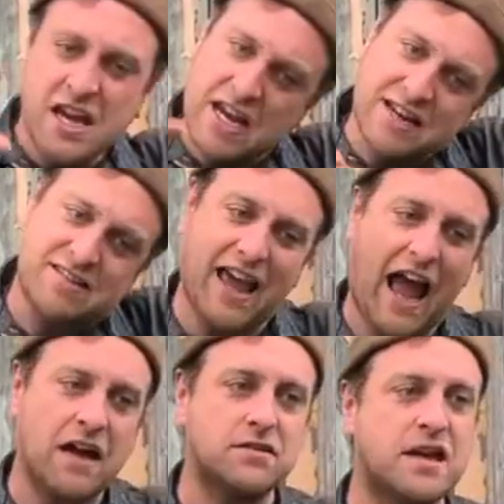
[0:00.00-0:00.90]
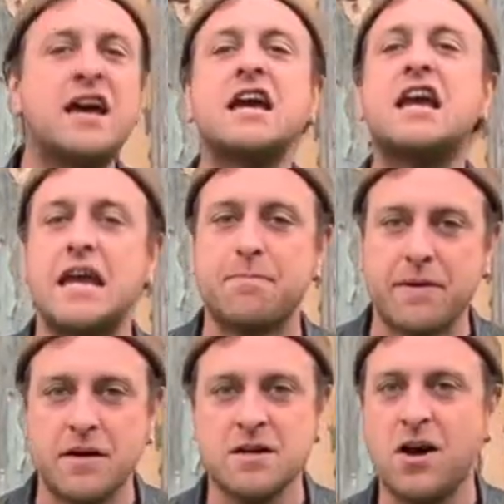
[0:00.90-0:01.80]
in a tangled heap
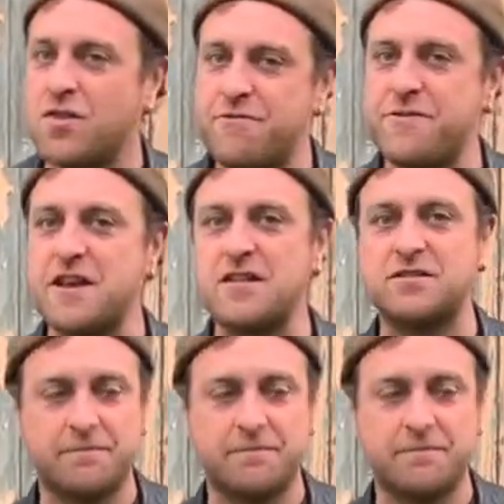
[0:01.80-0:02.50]
on the field.